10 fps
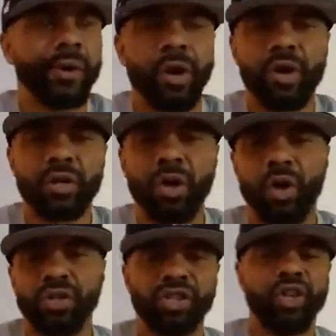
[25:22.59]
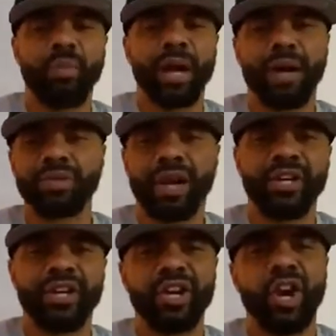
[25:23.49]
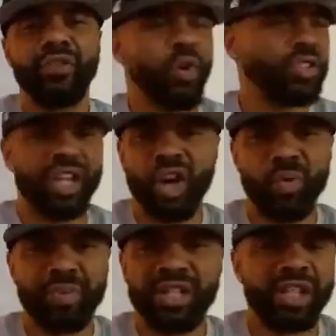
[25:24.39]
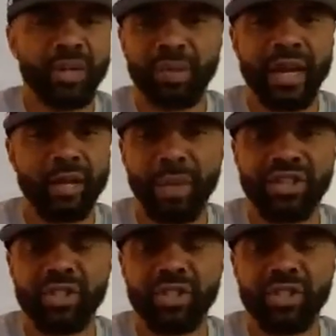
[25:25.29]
All the single moms out here, of course they're gonna bitch and complain about